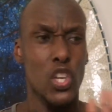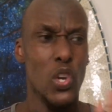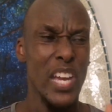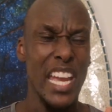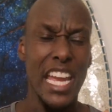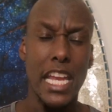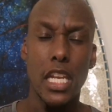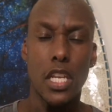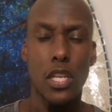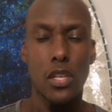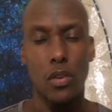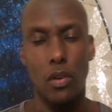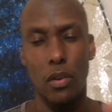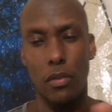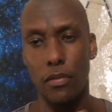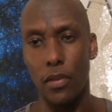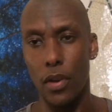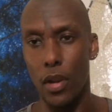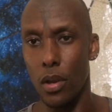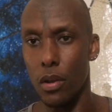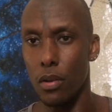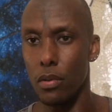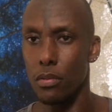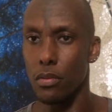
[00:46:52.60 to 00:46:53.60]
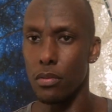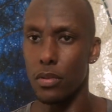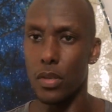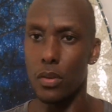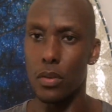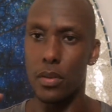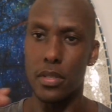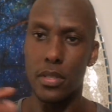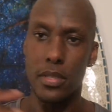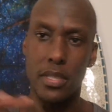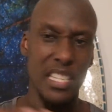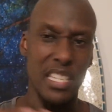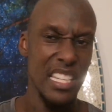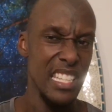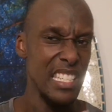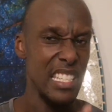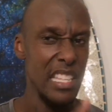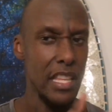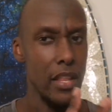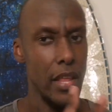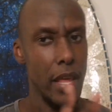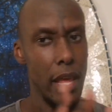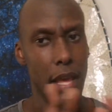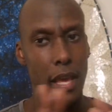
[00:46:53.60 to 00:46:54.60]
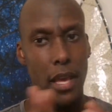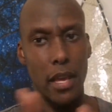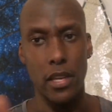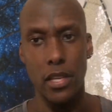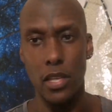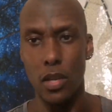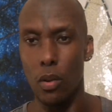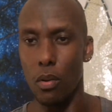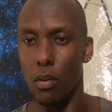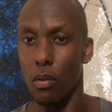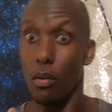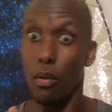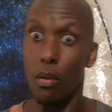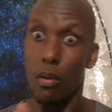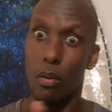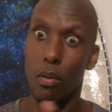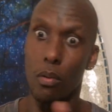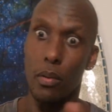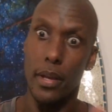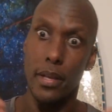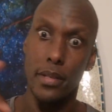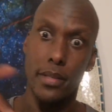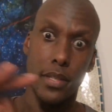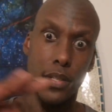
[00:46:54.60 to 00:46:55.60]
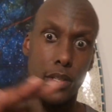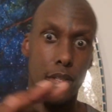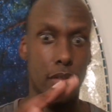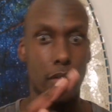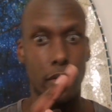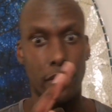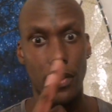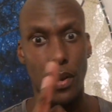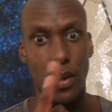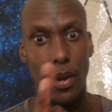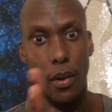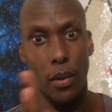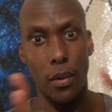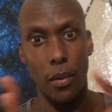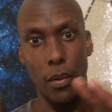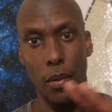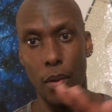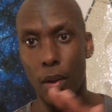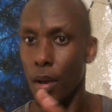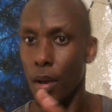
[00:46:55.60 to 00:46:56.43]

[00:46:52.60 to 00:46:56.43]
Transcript: in your flow, you're just there, you're always in your flow.